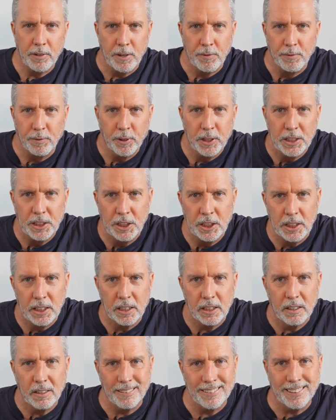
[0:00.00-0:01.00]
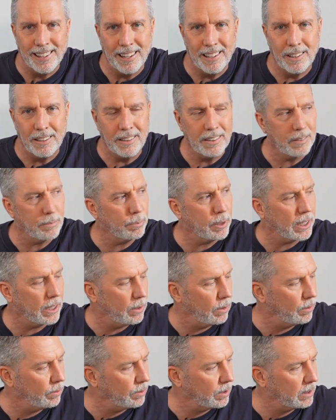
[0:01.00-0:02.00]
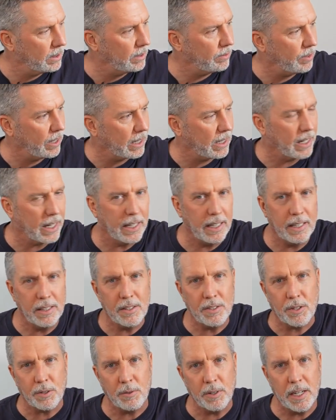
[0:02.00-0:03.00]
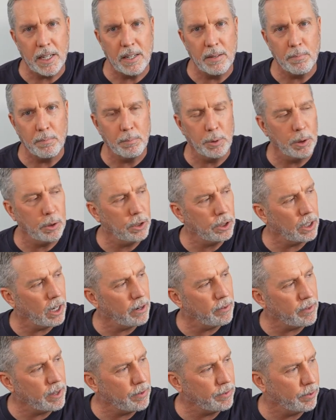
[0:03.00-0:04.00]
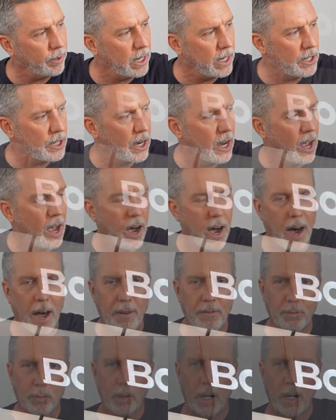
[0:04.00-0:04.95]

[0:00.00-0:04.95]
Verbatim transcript: V fridge here. Oh, I'll bring it over if I can get it in the screen. Bougie R V fridge. I've